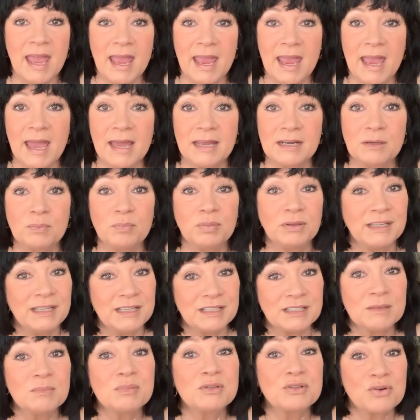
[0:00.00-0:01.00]
And
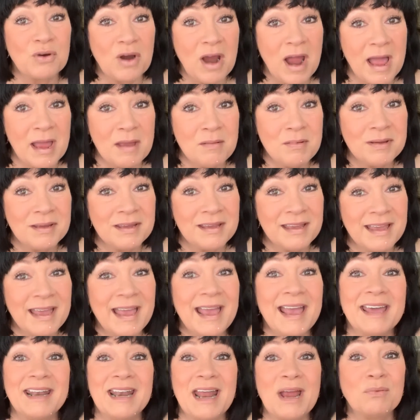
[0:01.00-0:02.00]
please subscribe,
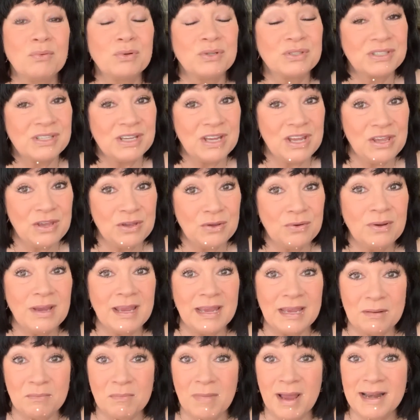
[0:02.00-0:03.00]
and I will see you
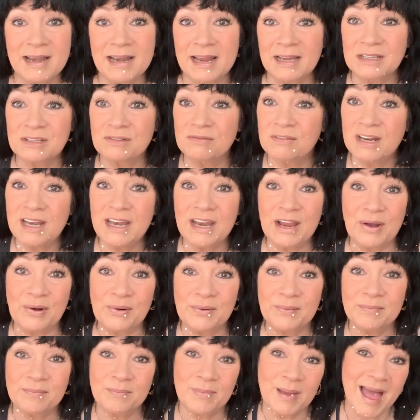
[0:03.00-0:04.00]
in my next
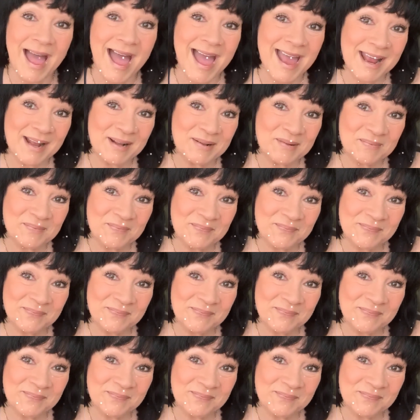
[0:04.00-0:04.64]
video. Bye.